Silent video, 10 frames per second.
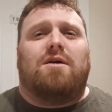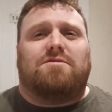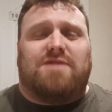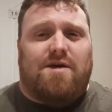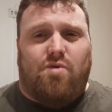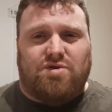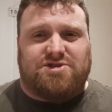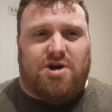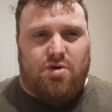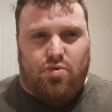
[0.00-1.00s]
They're
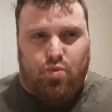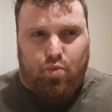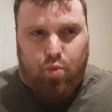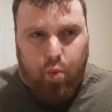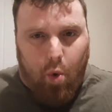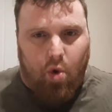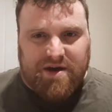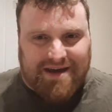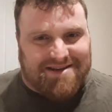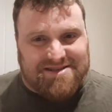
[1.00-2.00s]
also
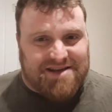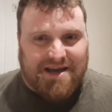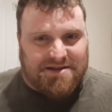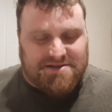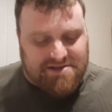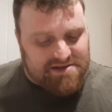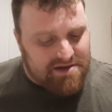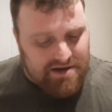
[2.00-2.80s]
walking saints.